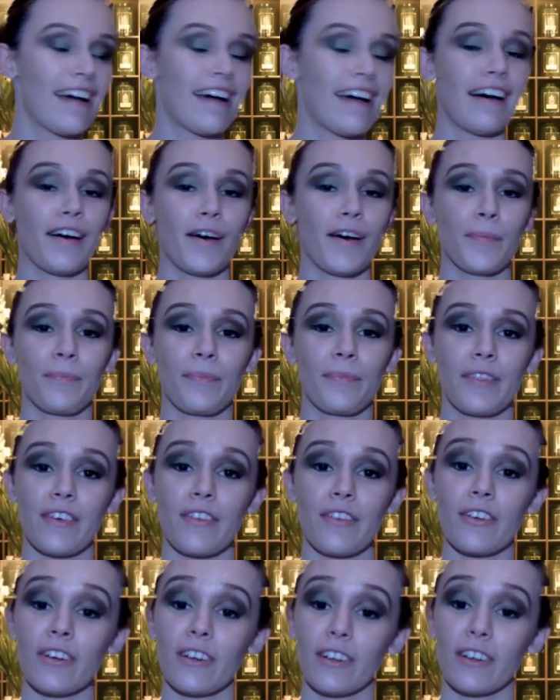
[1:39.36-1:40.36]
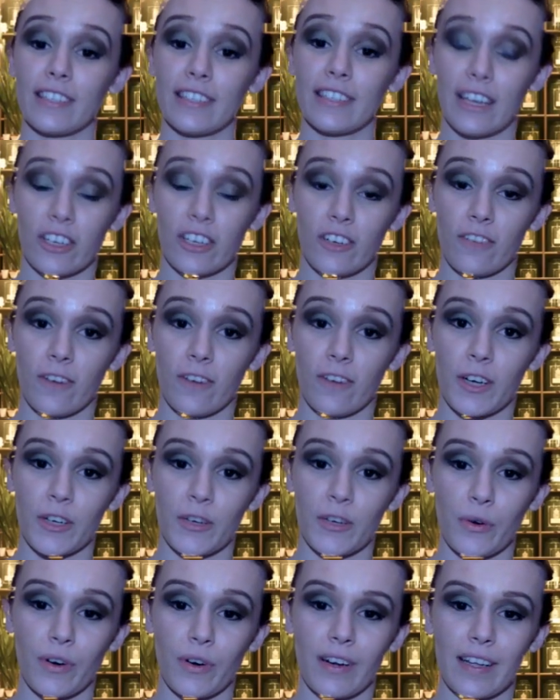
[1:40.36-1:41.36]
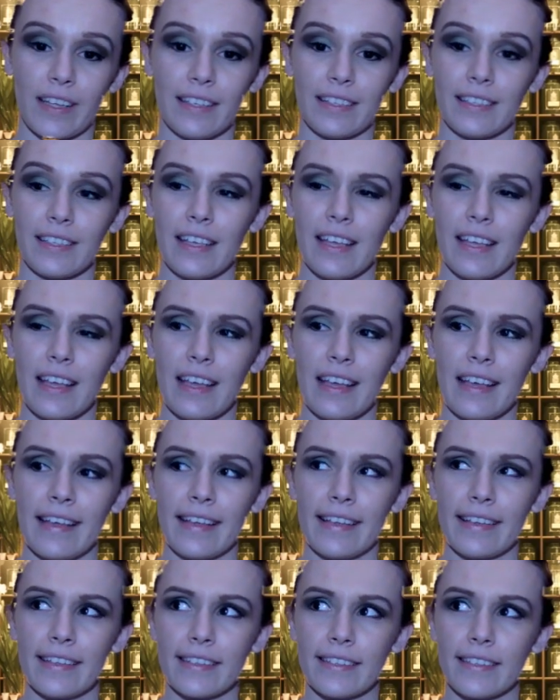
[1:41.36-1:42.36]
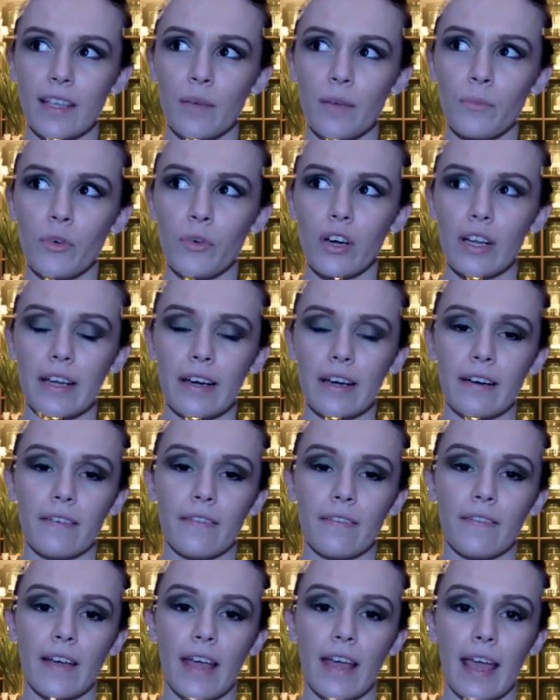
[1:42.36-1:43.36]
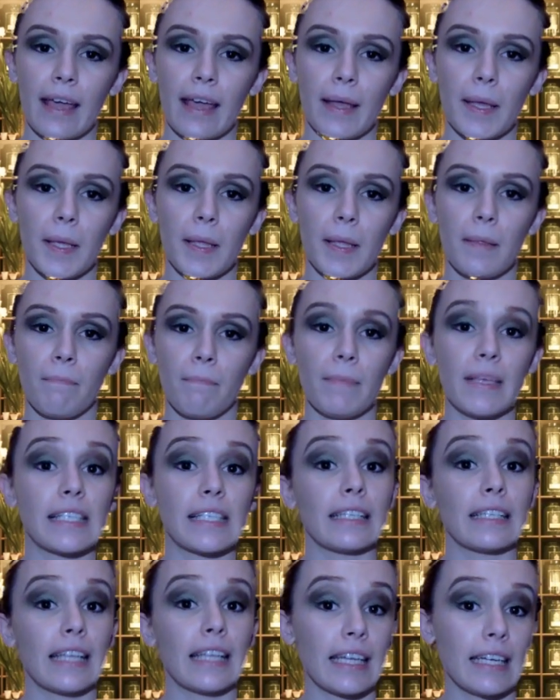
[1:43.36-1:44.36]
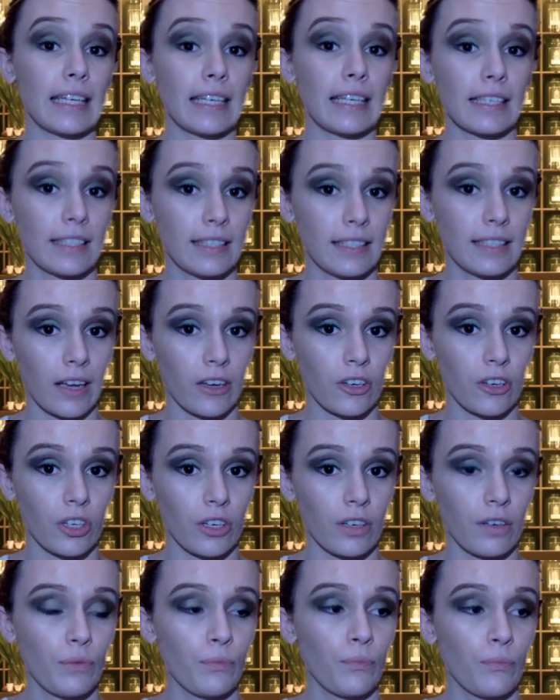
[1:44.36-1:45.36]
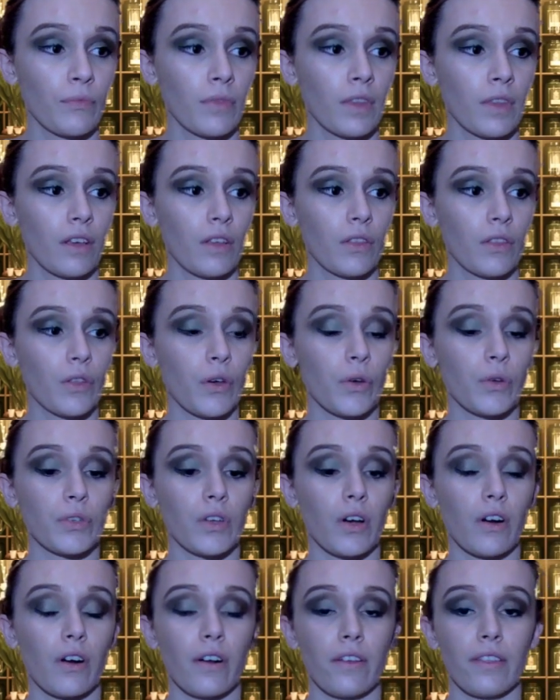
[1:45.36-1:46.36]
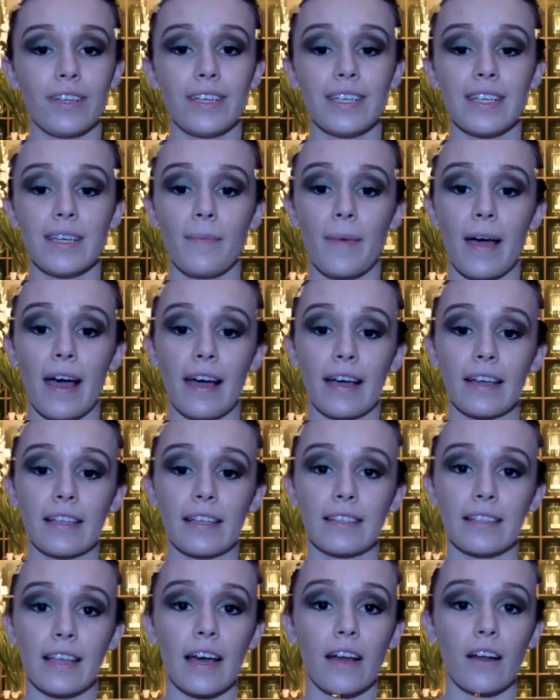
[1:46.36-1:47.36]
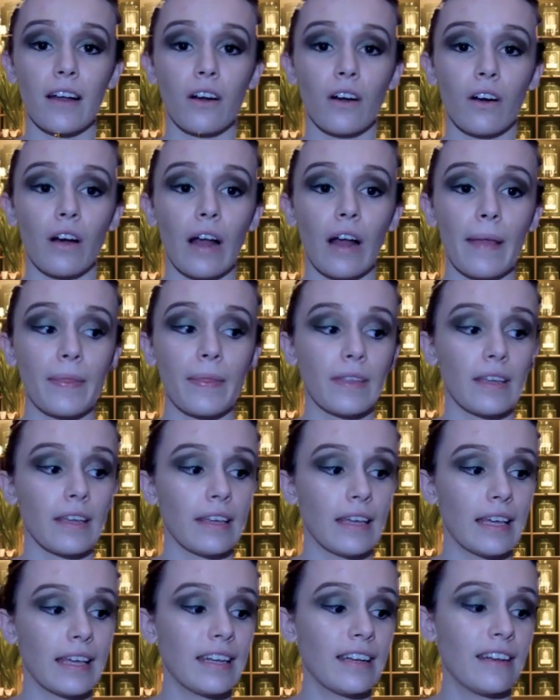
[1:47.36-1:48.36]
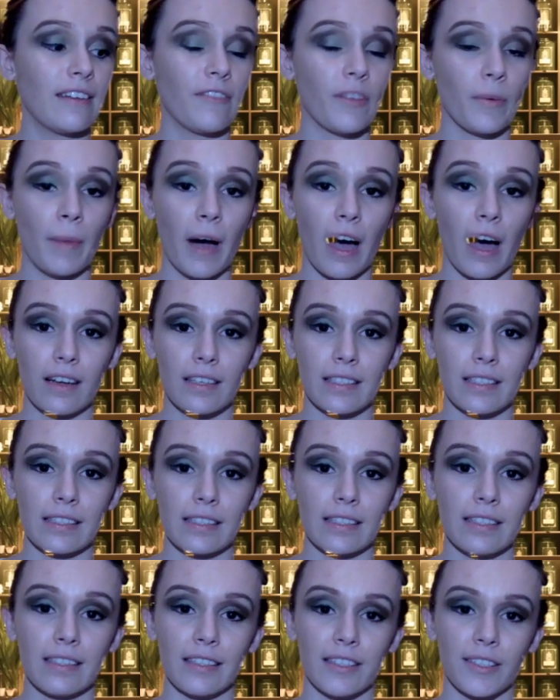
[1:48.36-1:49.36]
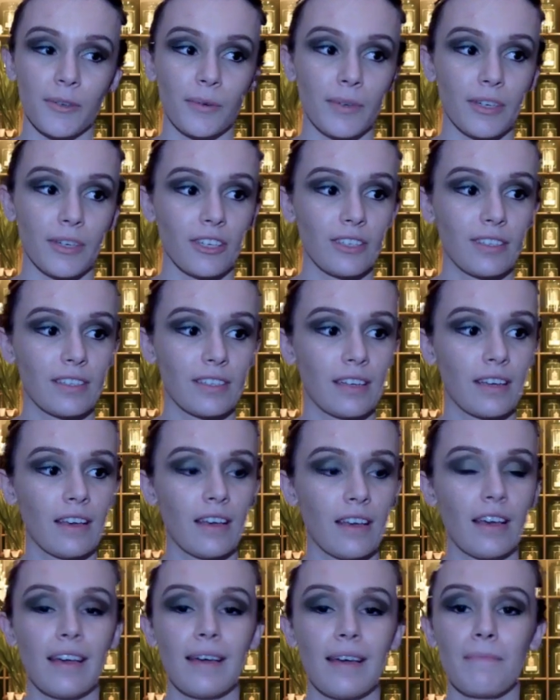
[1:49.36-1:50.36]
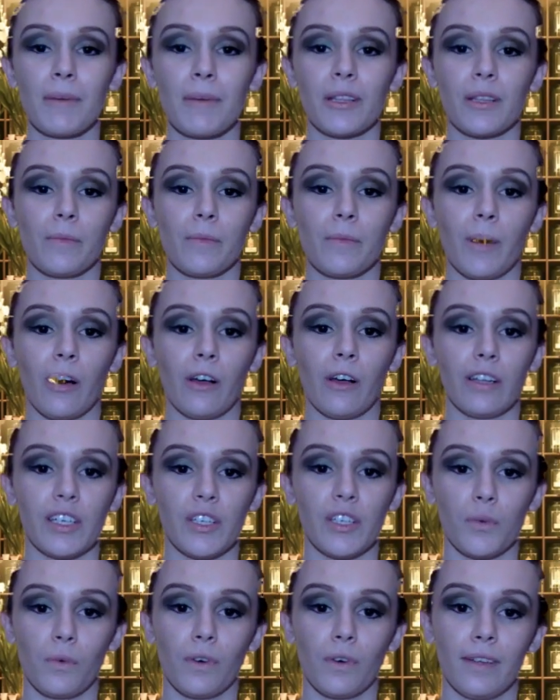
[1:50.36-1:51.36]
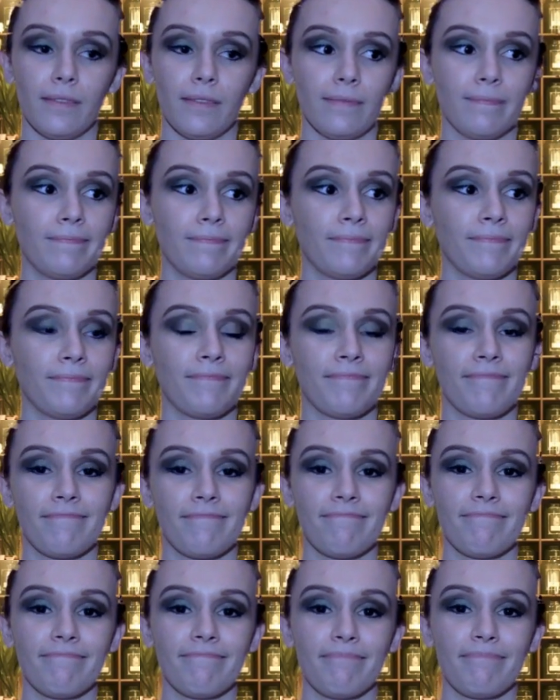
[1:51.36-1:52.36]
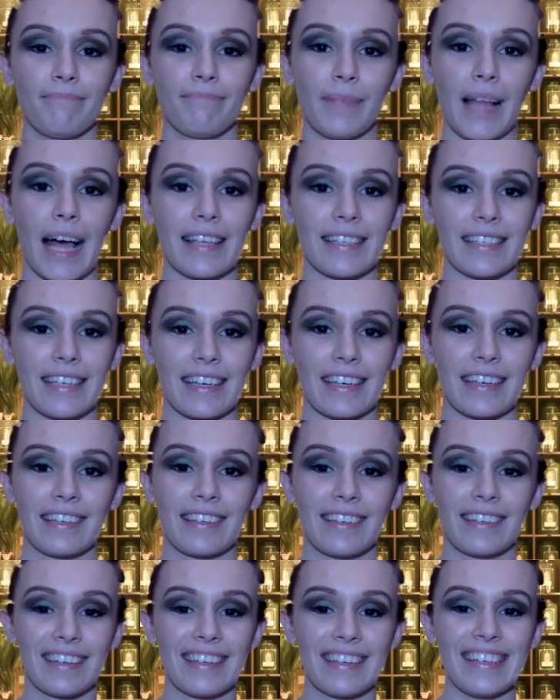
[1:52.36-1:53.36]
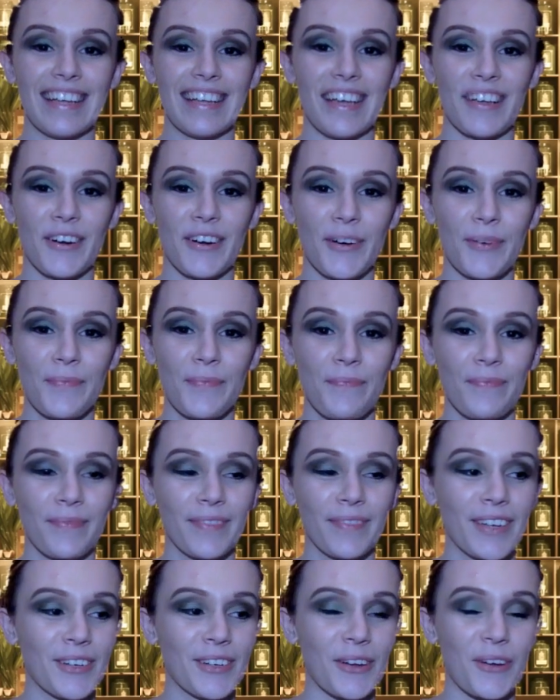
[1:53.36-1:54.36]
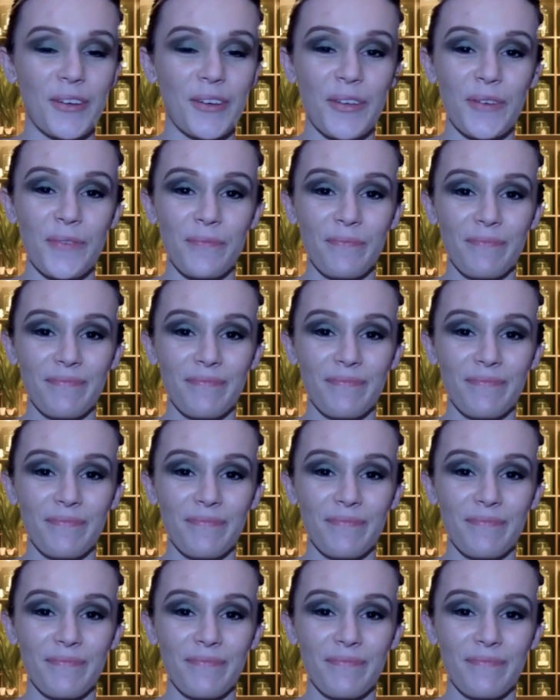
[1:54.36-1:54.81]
The third section of our tour is somewhat of a miscellaneous section. Those are the tea bags that are at the end of the boxes, and so we just put them all into one plastic container to show you.